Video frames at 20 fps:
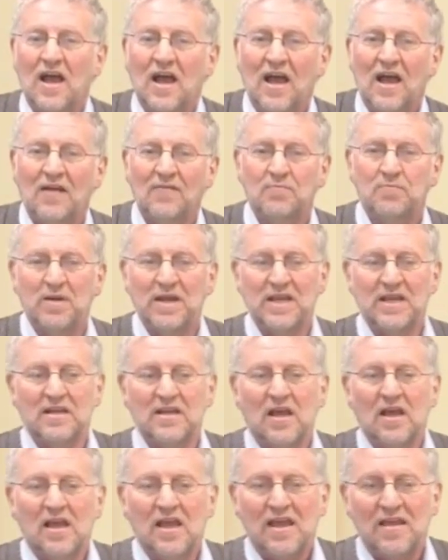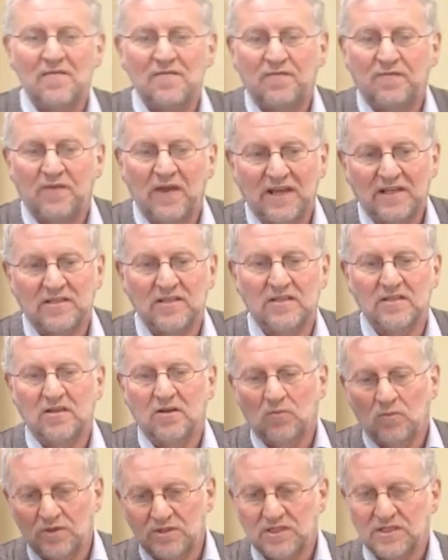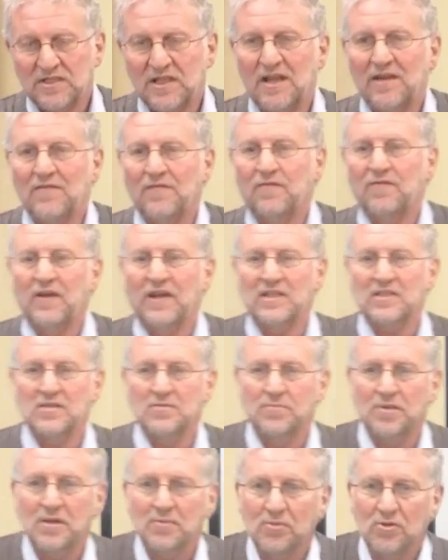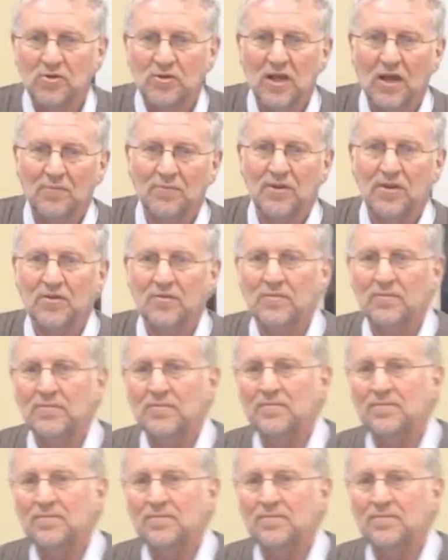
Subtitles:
have been infected, which then infects the people who come to them.